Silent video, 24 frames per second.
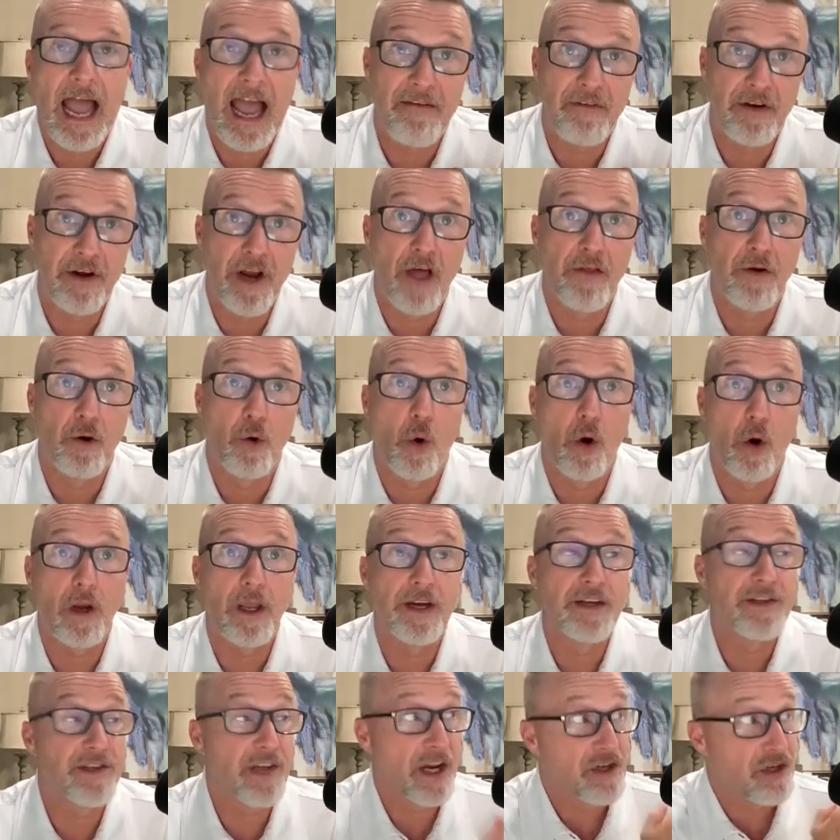I have another
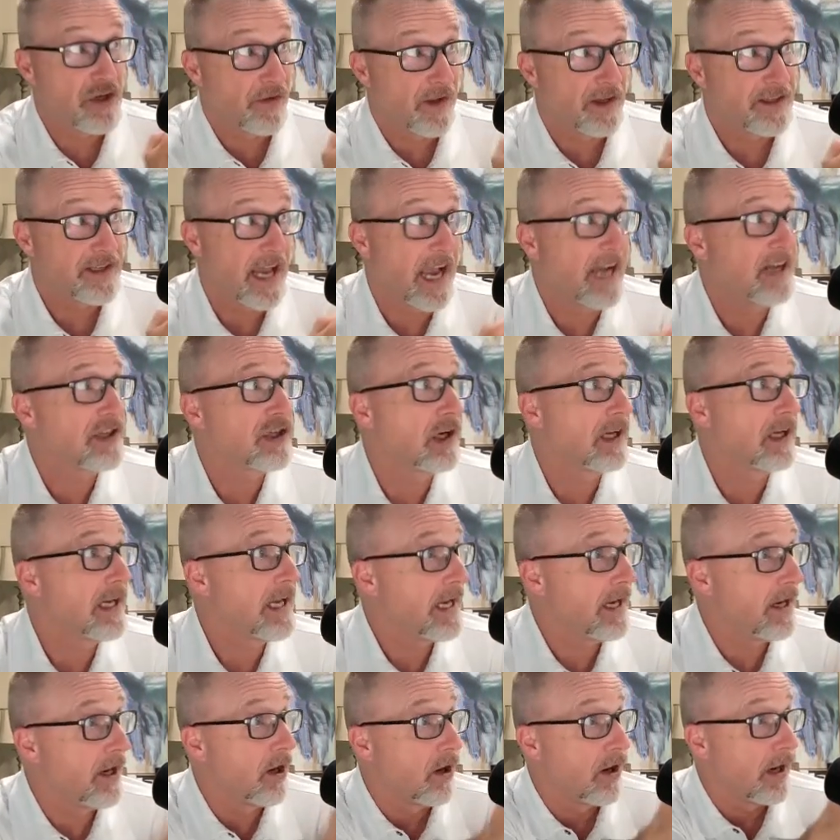organization that's actually
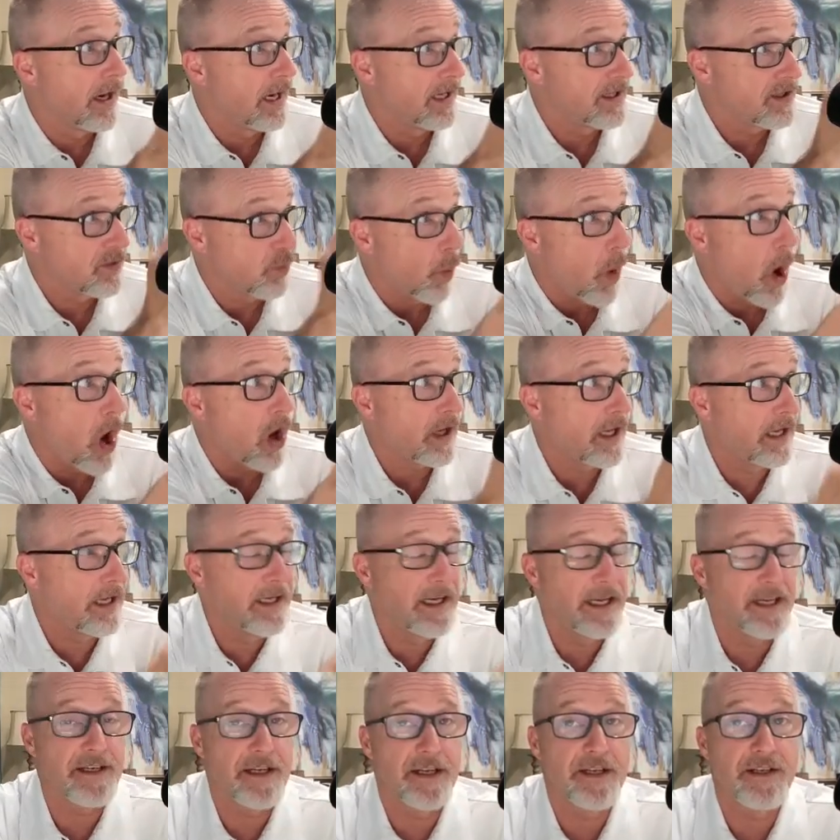here and it's walking
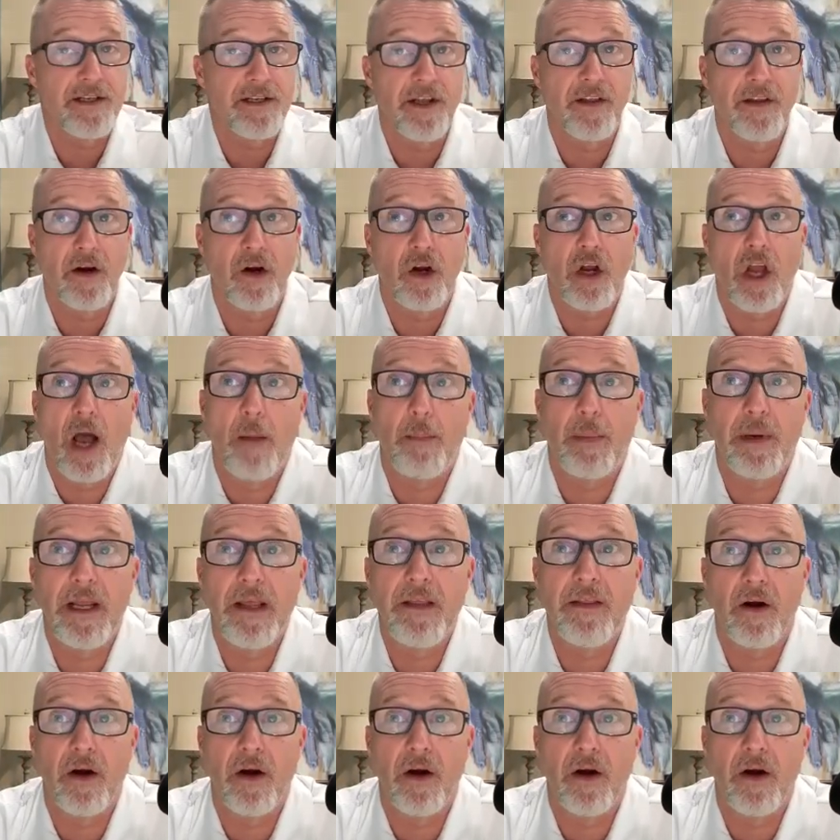distance to their company.